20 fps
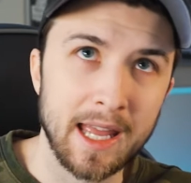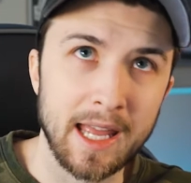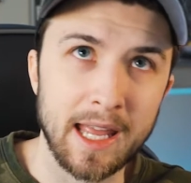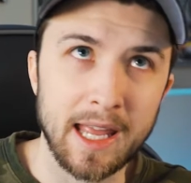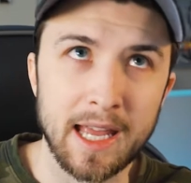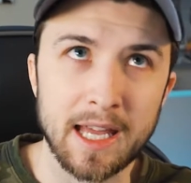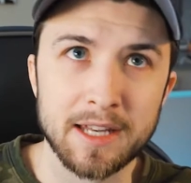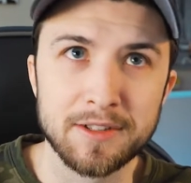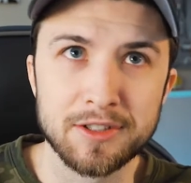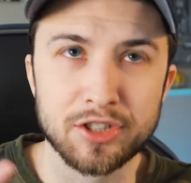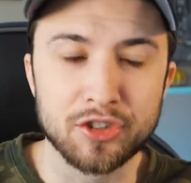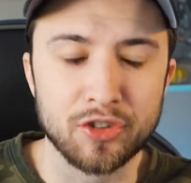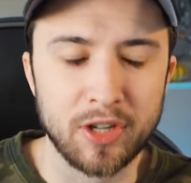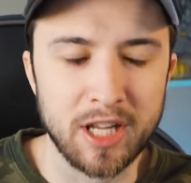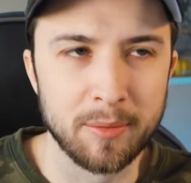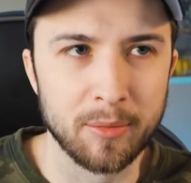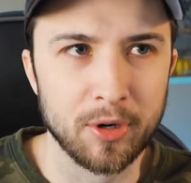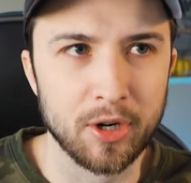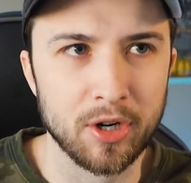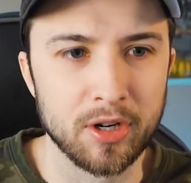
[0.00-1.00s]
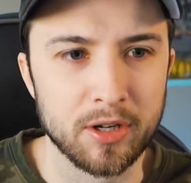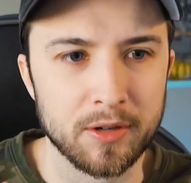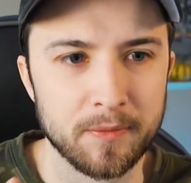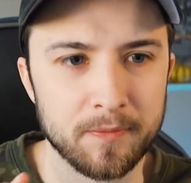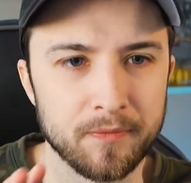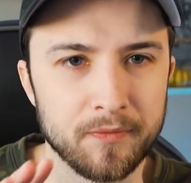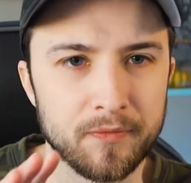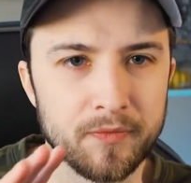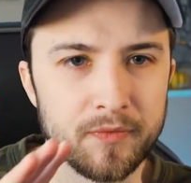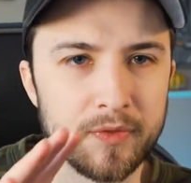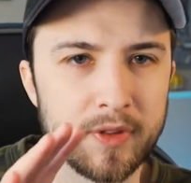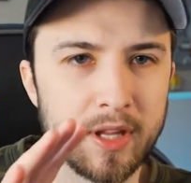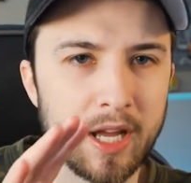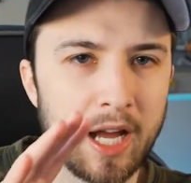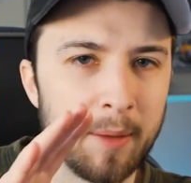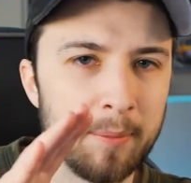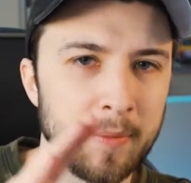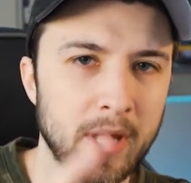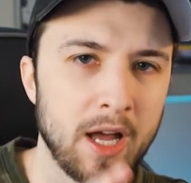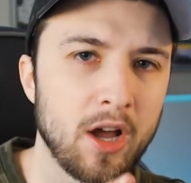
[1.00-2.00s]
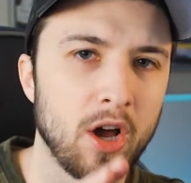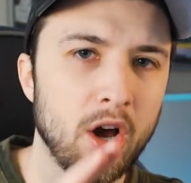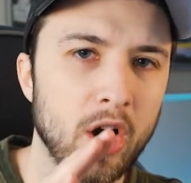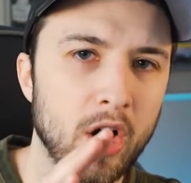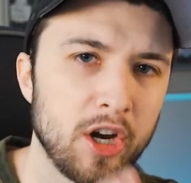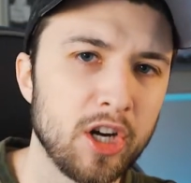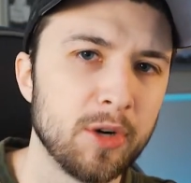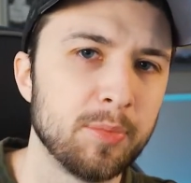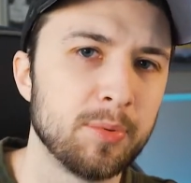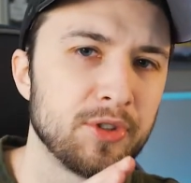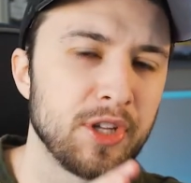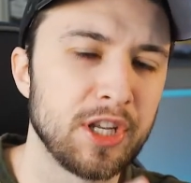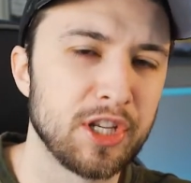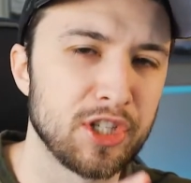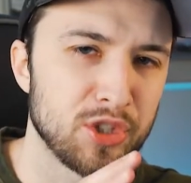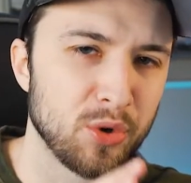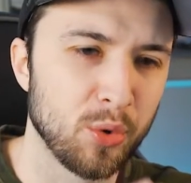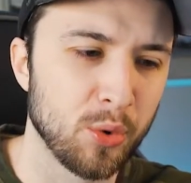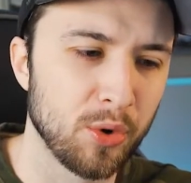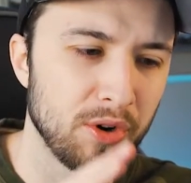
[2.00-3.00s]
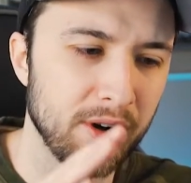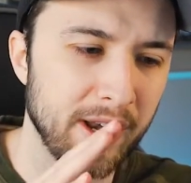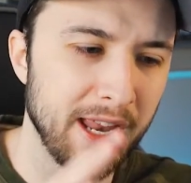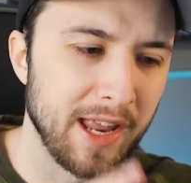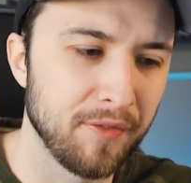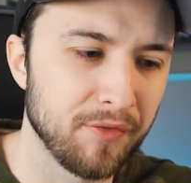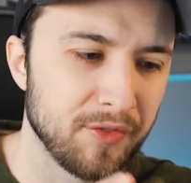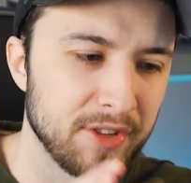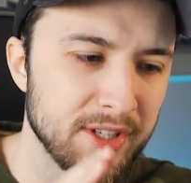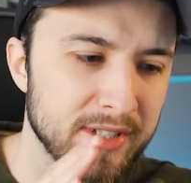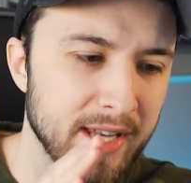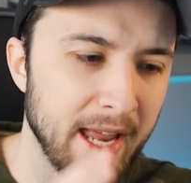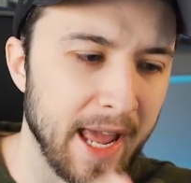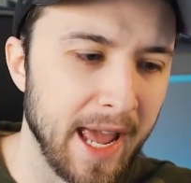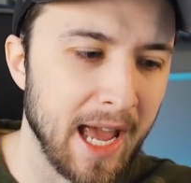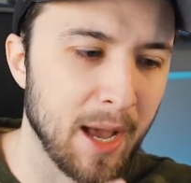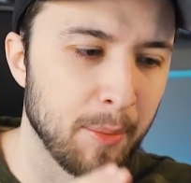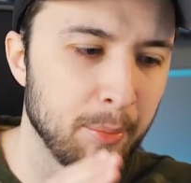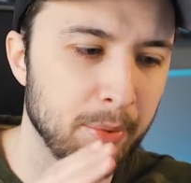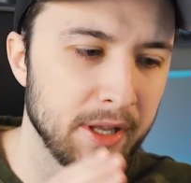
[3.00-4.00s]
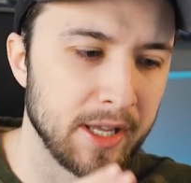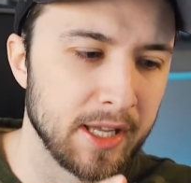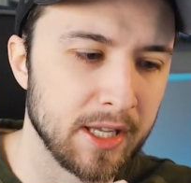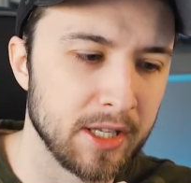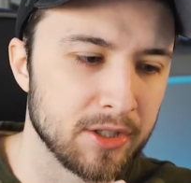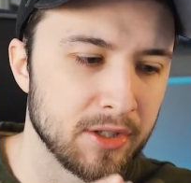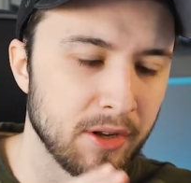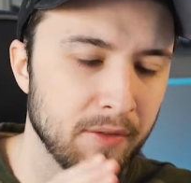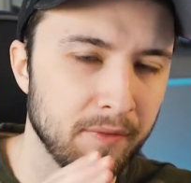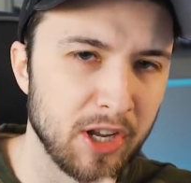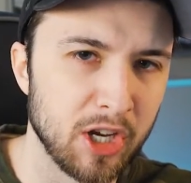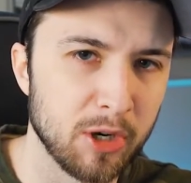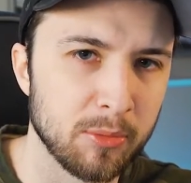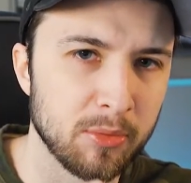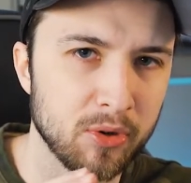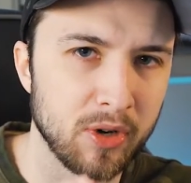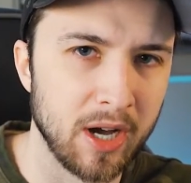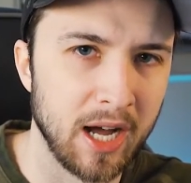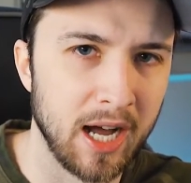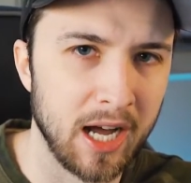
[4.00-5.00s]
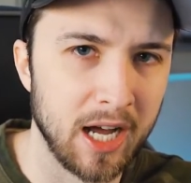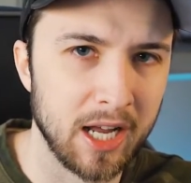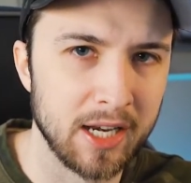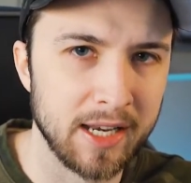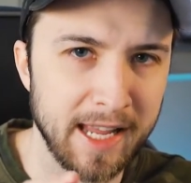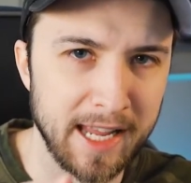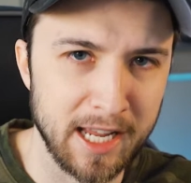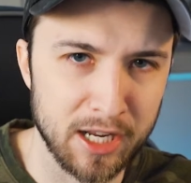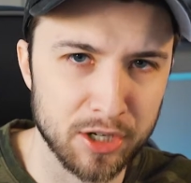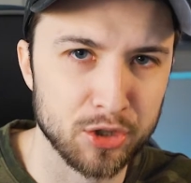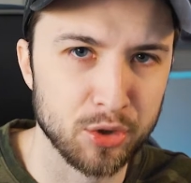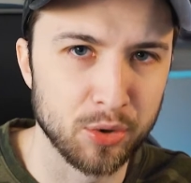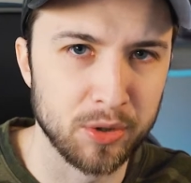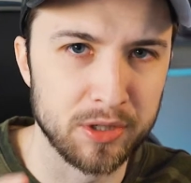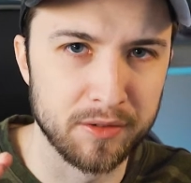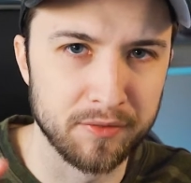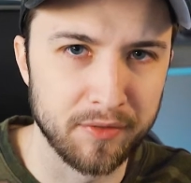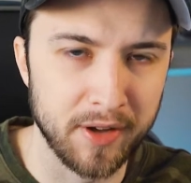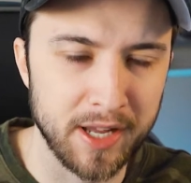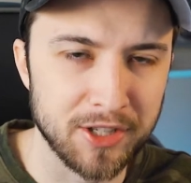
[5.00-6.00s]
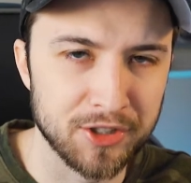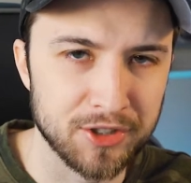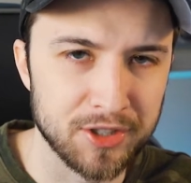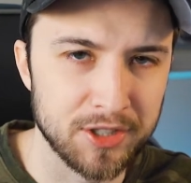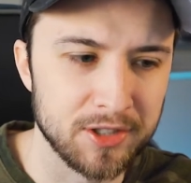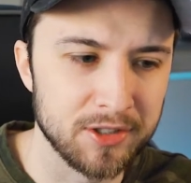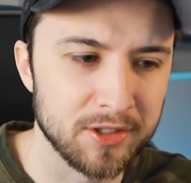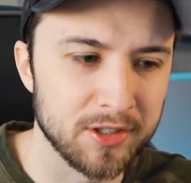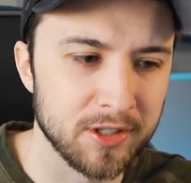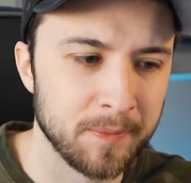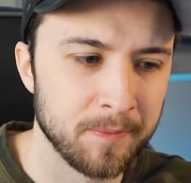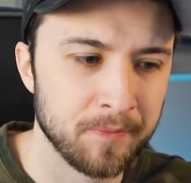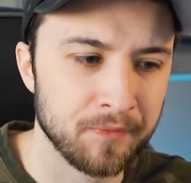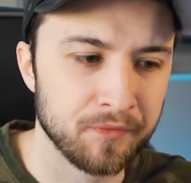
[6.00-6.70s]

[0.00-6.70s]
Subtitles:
And disclaimer, I'm not 100% sure if this app is available on Android devices.